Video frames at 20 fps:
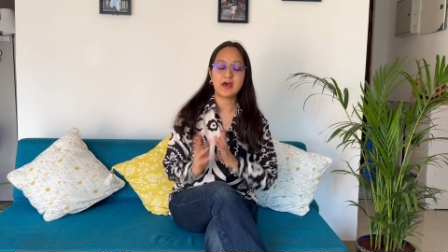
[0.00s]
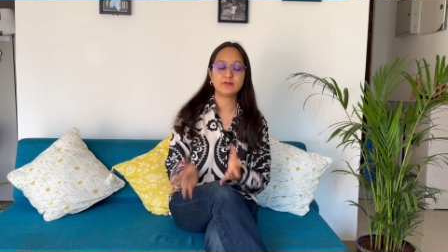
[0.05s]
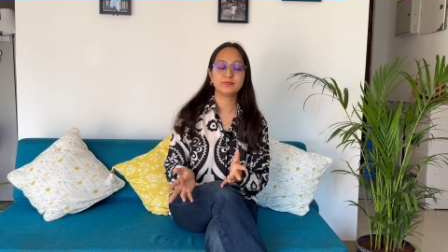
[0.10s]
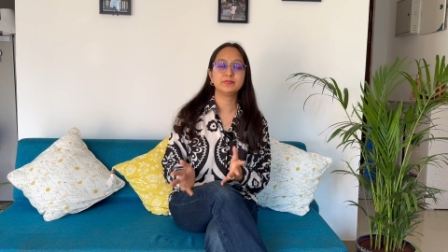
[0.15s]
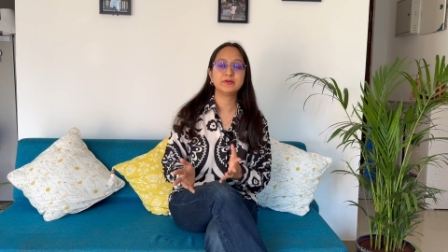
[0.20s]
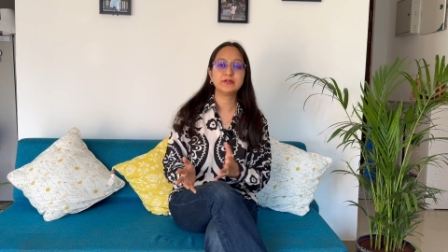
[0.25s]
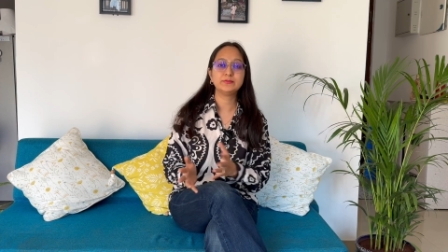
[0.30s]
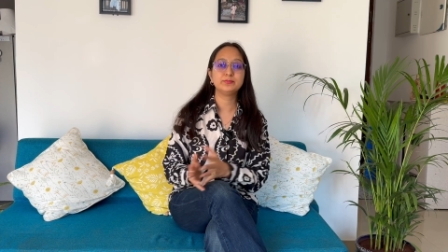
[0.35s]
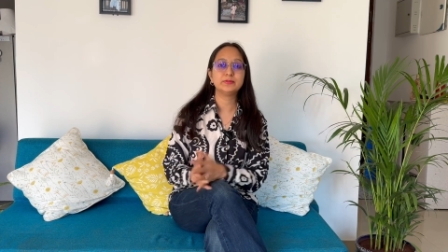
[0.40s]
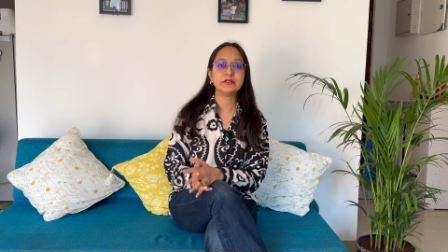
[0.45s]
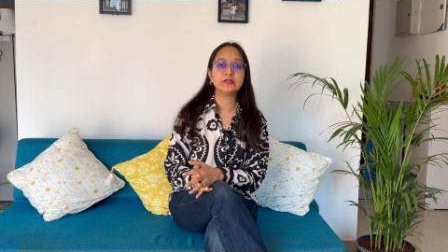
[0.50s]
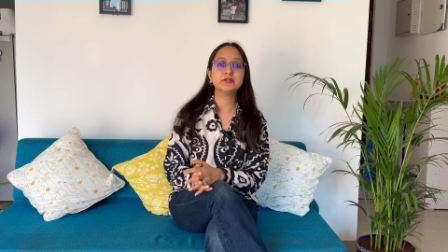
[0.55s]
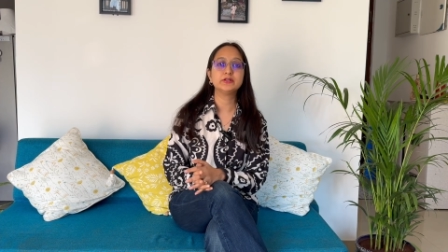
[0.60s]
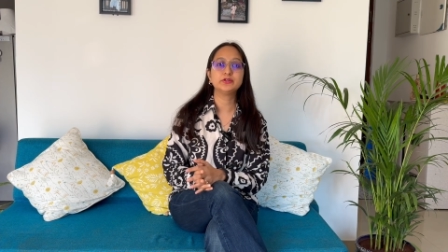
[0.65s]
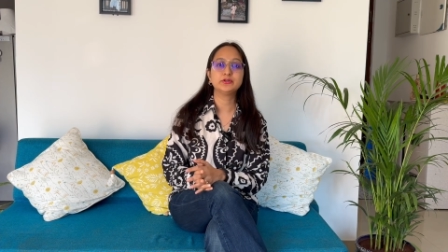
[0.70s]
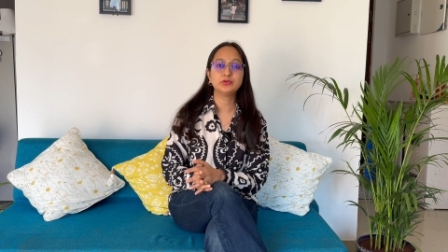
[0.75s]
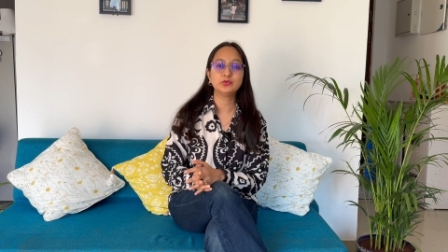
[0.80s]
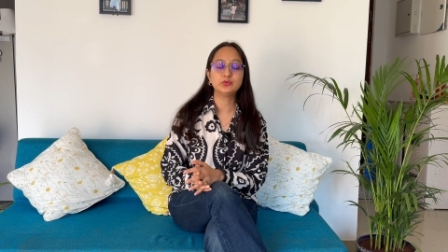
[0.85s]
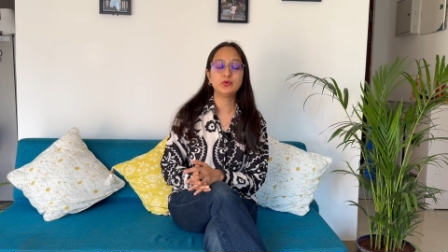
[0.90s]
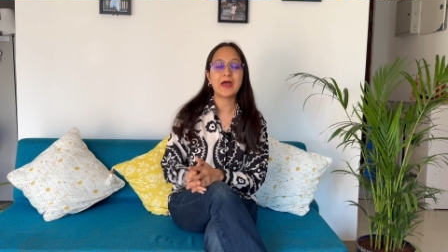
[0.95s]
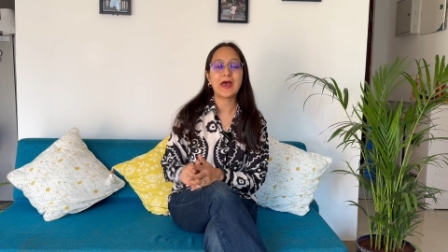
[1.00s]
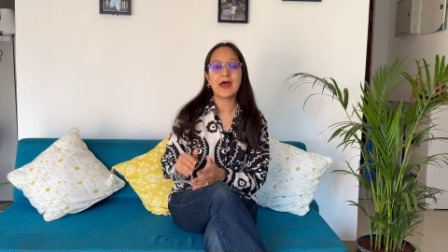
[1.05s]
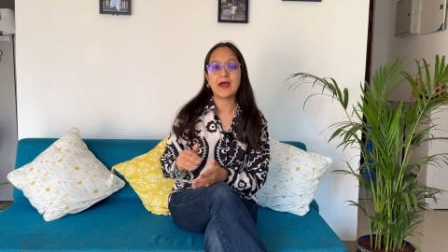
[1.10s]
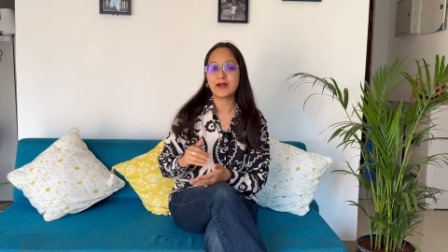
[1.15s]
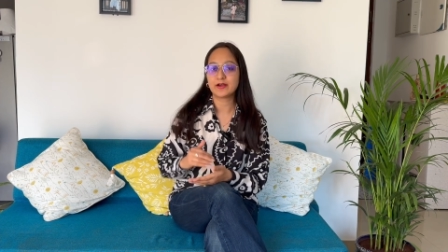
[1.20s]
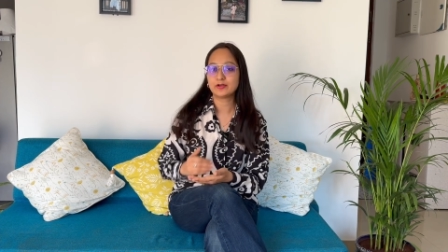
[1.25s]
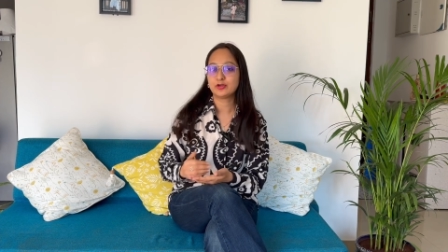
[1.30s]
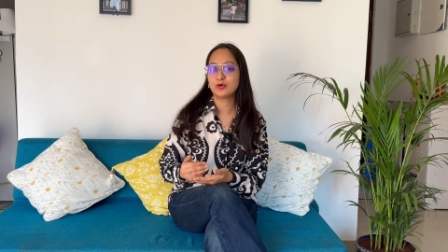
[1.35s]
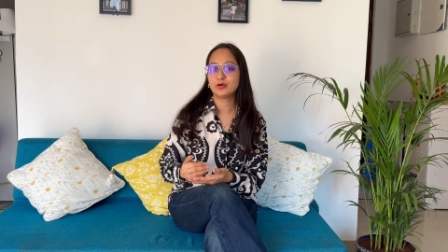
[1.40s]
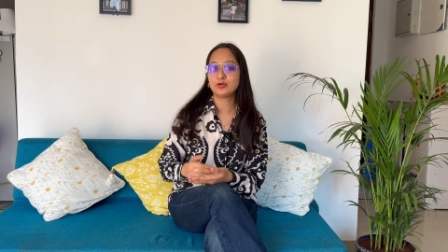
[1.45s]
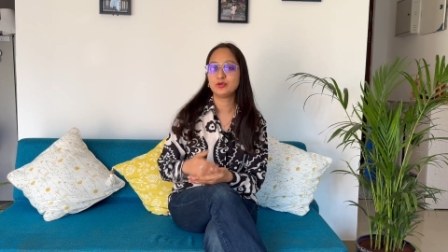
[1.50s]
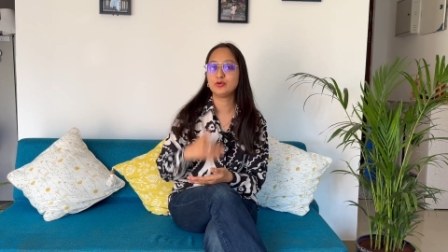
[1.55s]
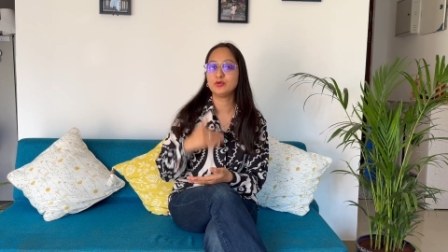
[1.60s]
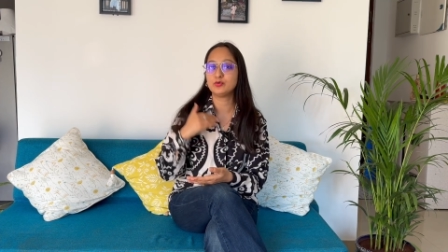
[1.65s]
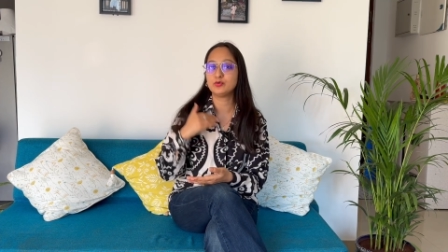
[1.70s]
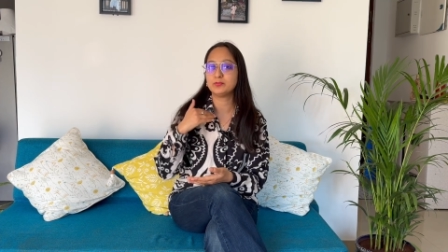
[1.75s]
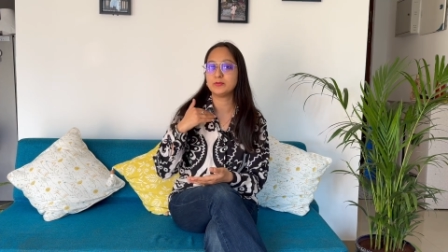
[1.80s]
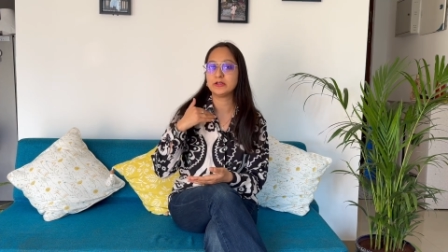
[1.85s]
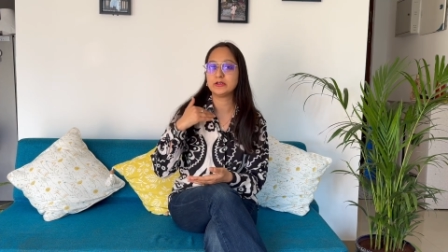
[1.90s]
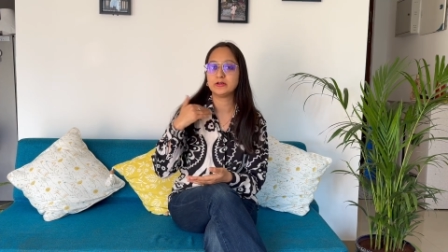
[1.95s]
have been built to act on
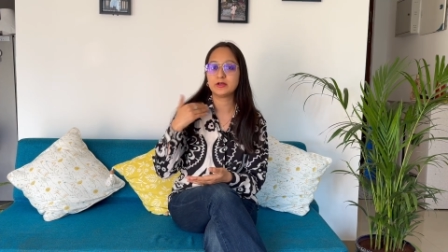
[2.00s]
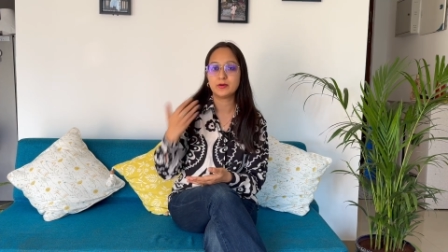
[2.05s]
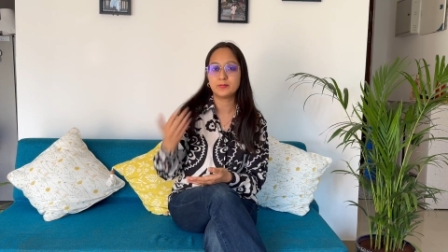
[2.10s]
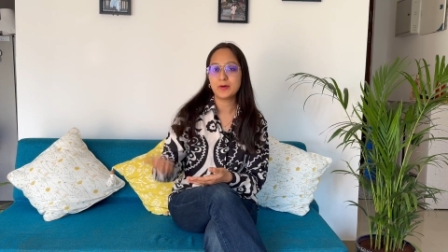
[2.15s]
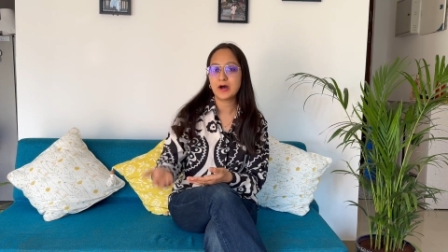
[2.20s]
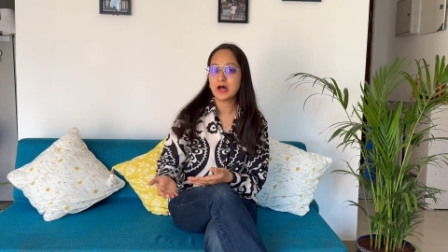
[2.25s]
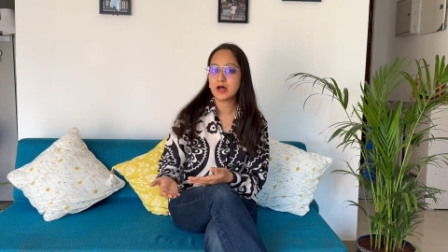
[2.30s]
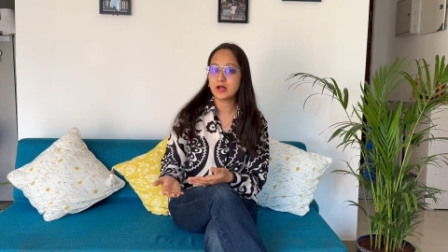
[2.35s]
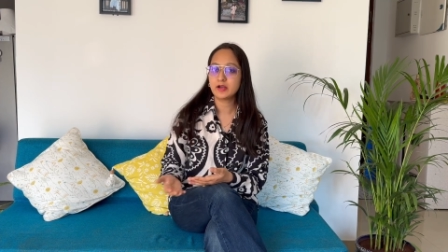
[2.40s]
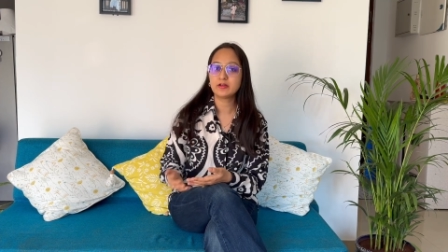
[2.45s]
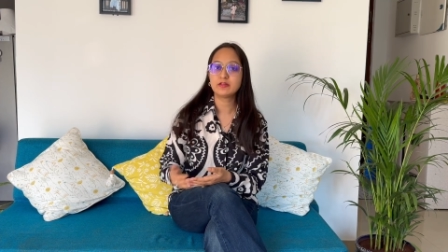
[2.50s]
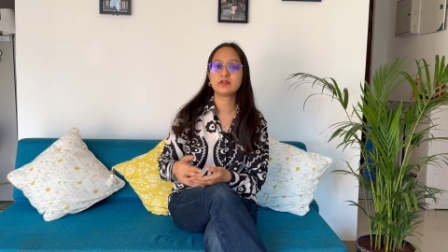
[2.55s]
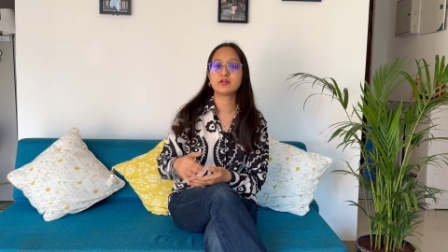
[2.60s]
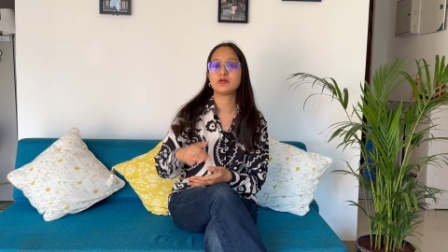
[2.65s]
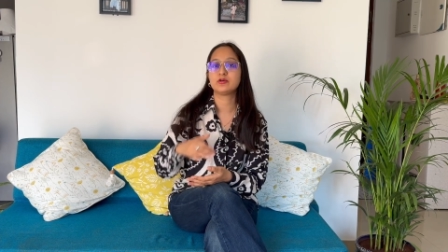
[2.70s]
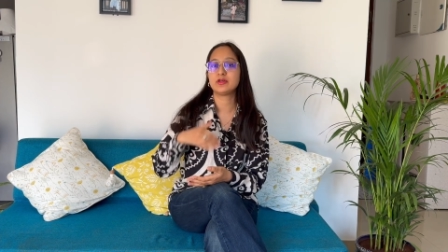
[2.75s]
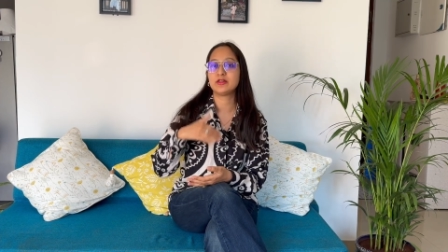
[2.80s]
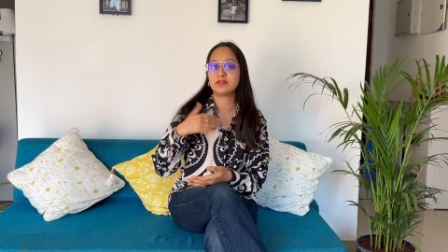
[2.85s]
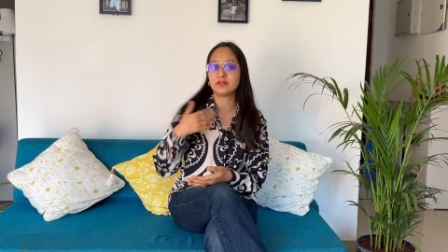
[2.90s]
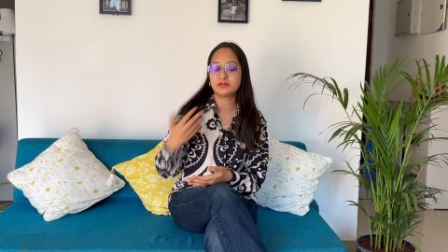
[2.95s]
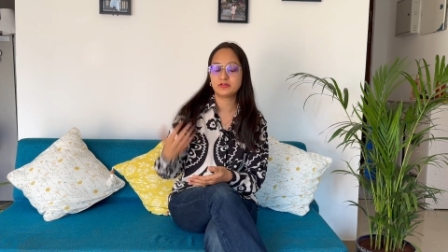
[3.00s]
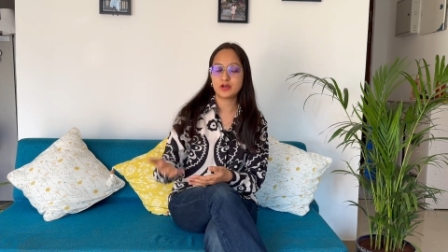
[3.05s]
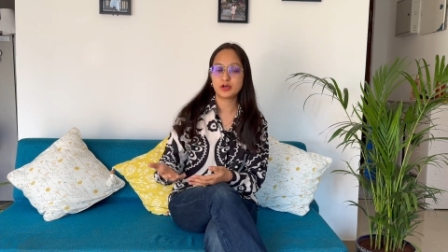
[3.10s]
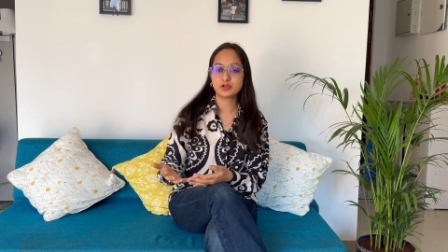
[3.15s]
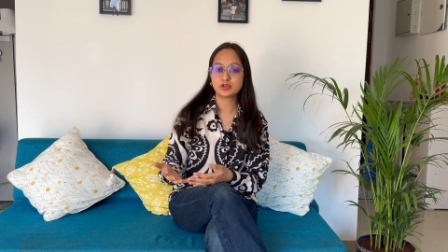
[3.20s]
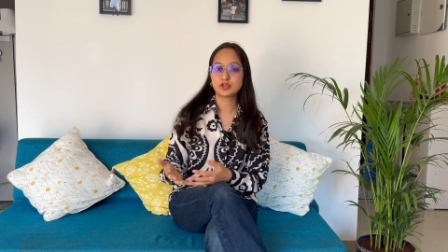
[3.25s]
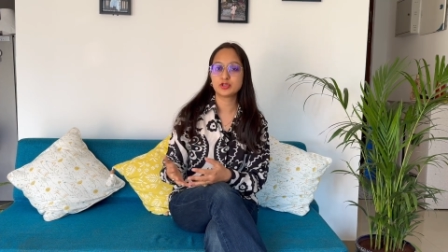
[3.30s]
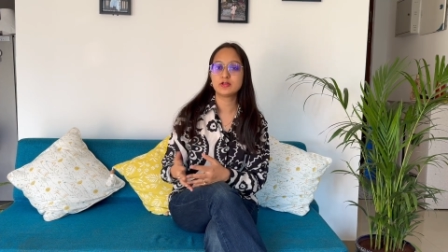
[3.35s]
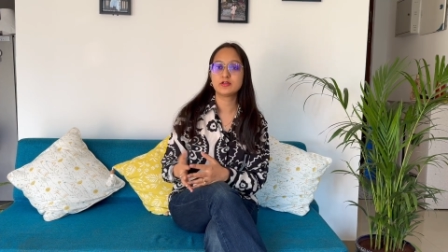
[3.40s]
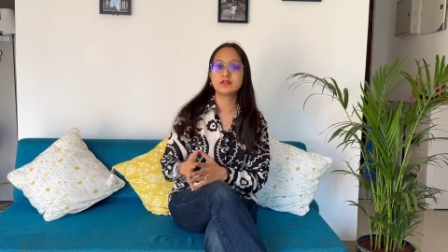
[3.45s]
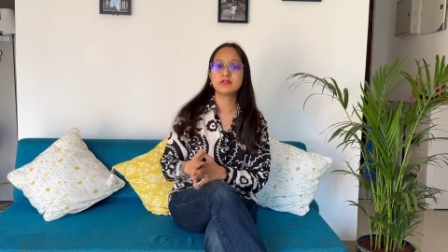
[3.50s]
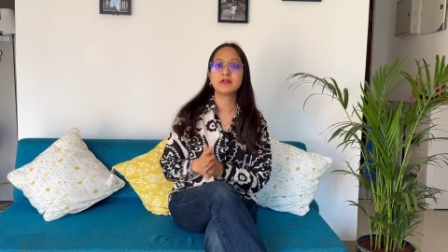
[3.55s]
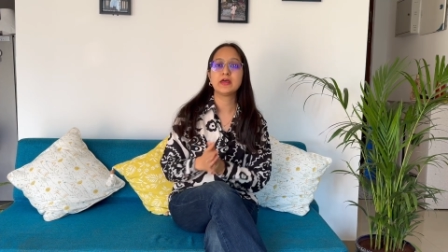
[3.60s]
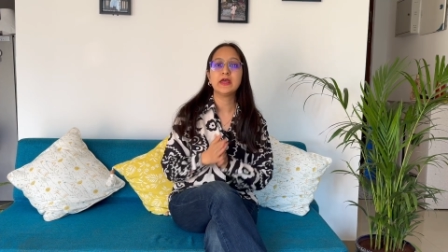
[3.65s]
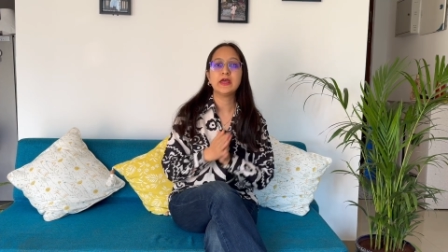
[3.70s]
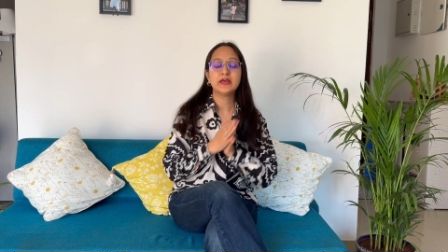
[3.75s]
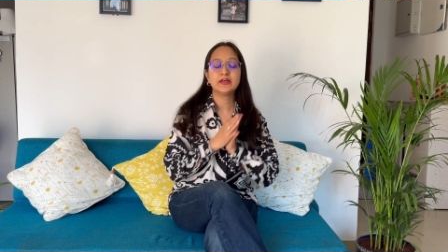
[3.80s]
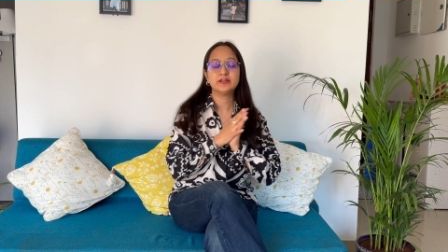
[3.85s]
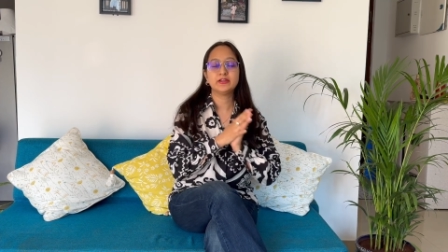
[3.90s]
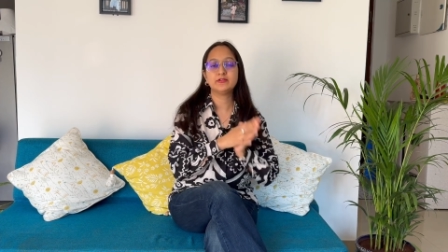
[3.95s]
human commands or instructions.
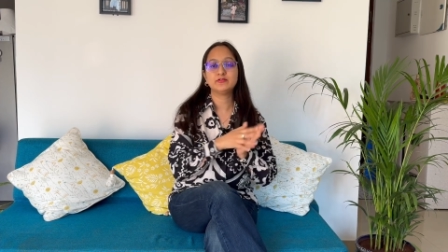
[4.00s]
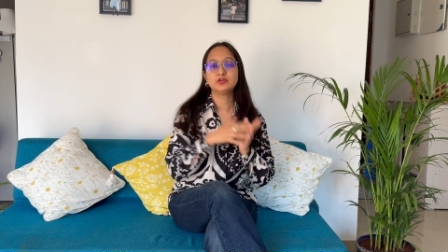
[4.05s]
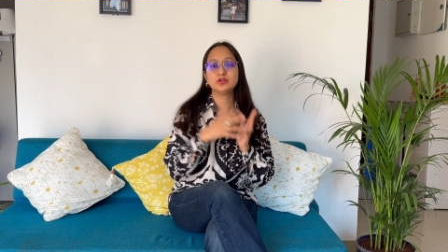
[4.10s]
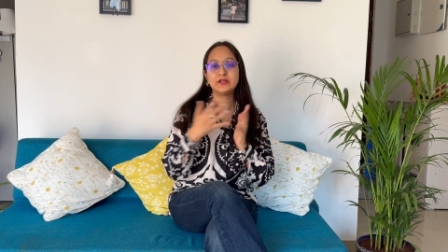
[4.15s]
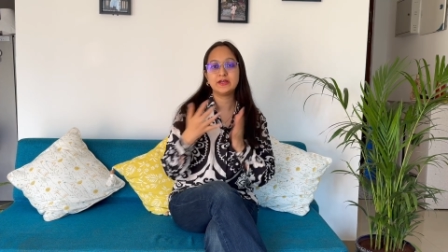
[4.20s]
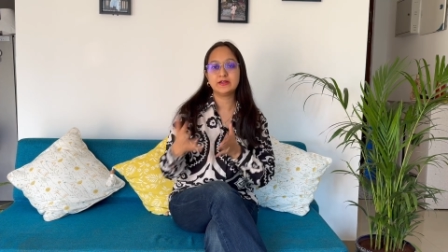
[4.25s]
They would